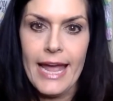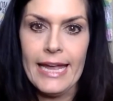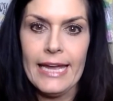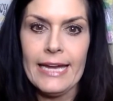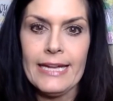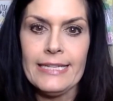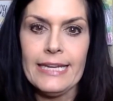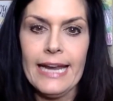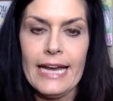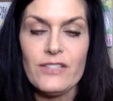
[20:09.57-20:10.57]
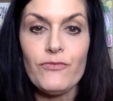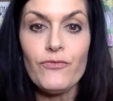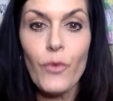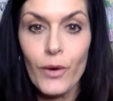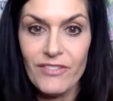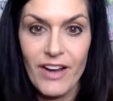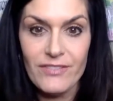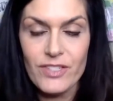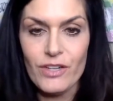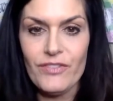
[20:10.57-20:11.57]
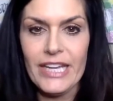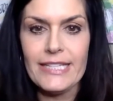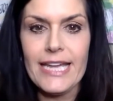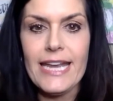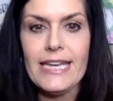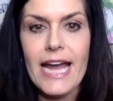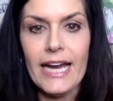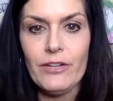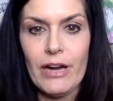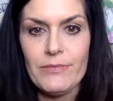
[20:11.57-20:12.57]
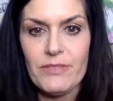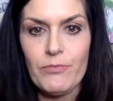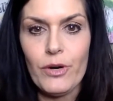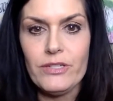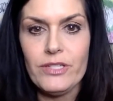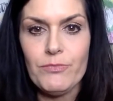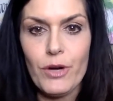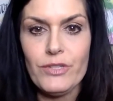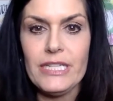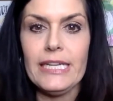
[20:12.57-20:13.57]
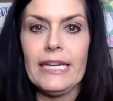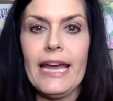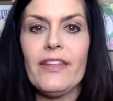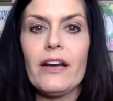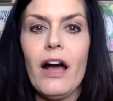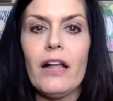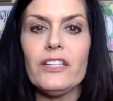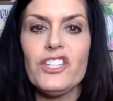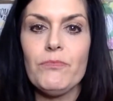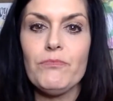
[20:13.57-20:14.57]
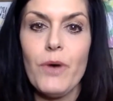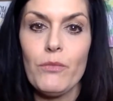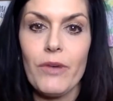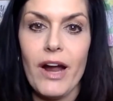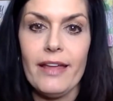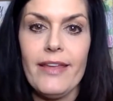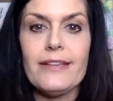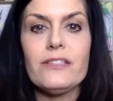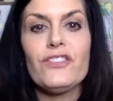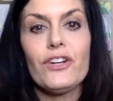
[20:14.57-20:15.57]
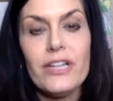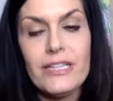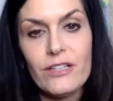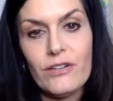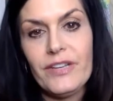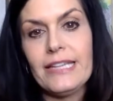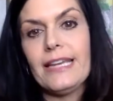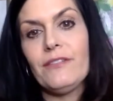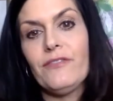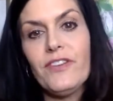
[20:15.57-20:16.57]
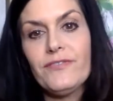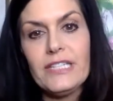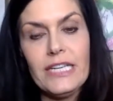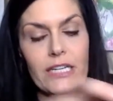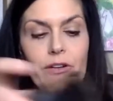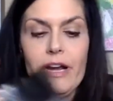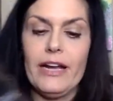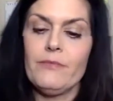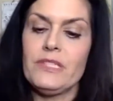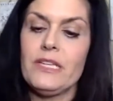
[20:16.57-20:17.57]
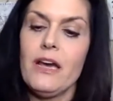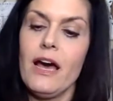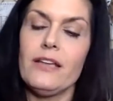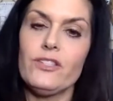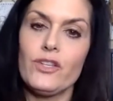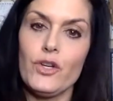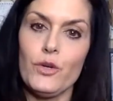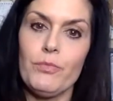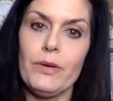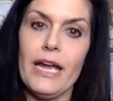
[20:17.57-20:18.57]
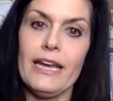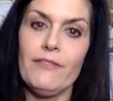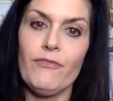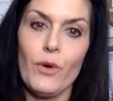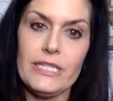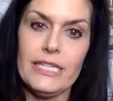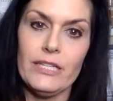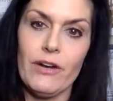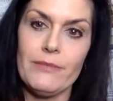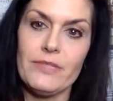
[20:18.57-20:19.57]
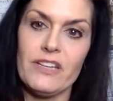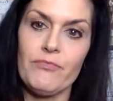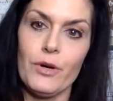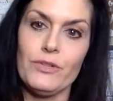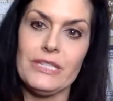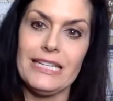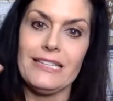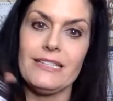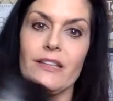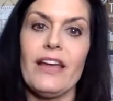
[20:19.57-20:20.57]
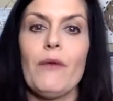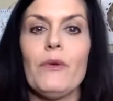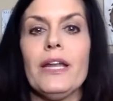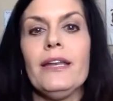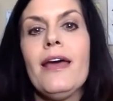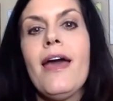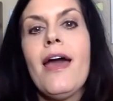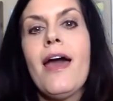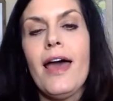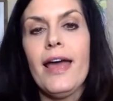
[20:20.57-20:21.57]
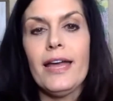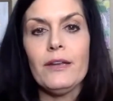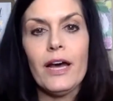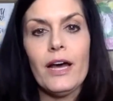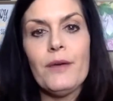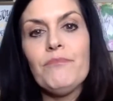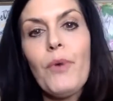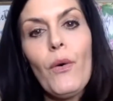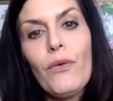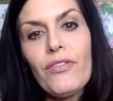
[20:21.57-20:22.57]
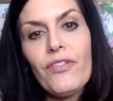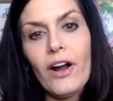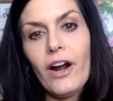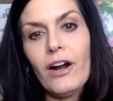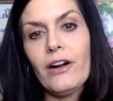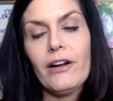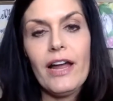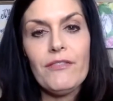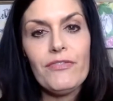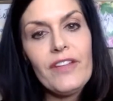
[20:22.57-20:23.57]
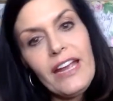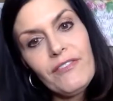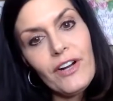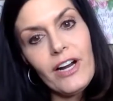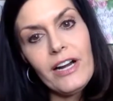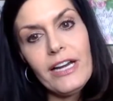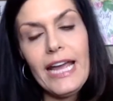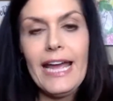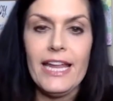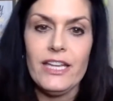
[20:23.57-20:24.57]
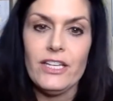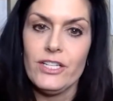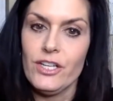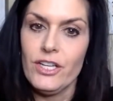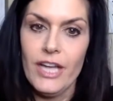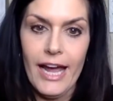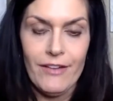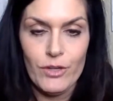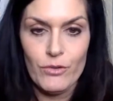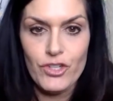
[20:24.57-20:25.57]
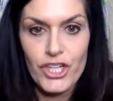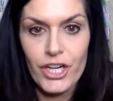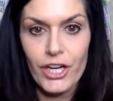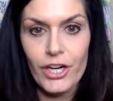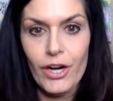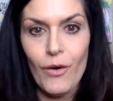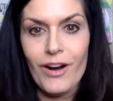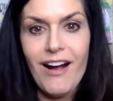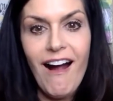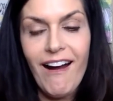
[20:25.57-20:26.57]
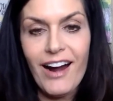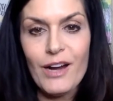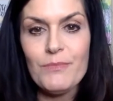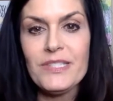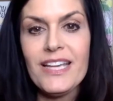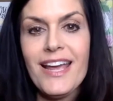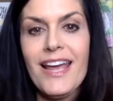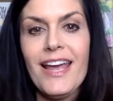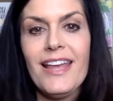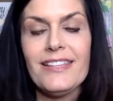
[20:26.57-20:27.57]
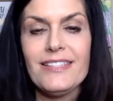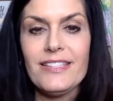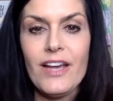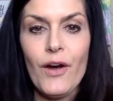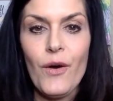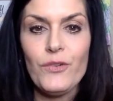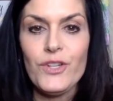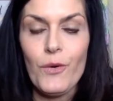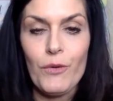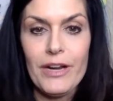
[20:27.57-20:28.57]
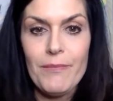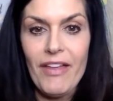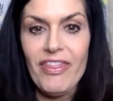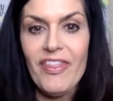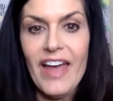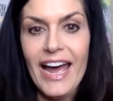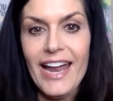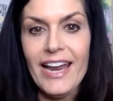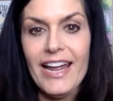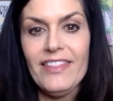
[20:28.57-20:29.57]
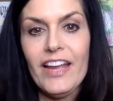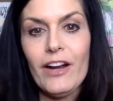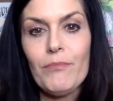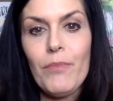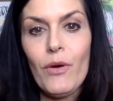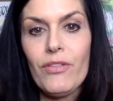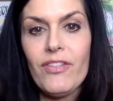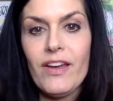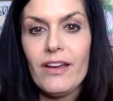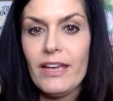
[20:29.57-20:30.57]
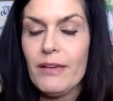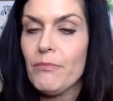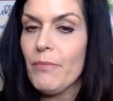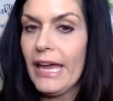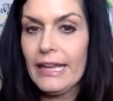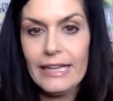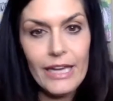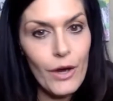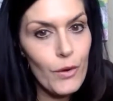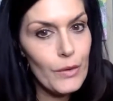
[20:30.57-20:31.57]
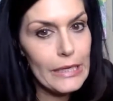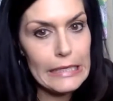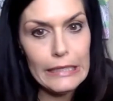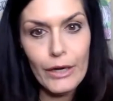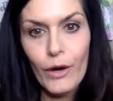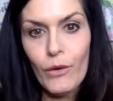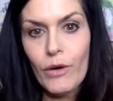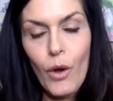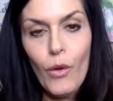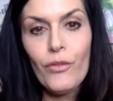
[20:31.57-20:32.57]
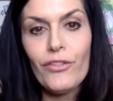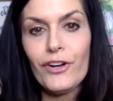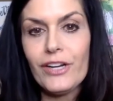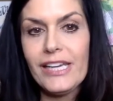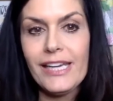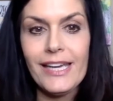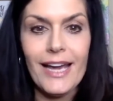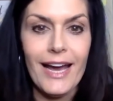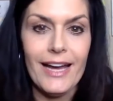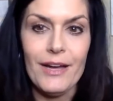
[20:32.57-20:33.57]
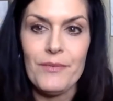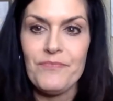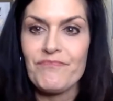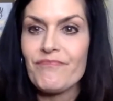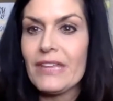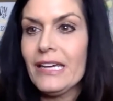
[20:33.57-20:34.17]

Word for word: and it has 45 servings and 9 grams of protein and the collagen bone broth has 30 servings and 15 grams scoop and 14 grams of protein so that one and um, both are unflavored and have no sugar or carbs so don't worry about that and they are both paleo keto whole 30 um,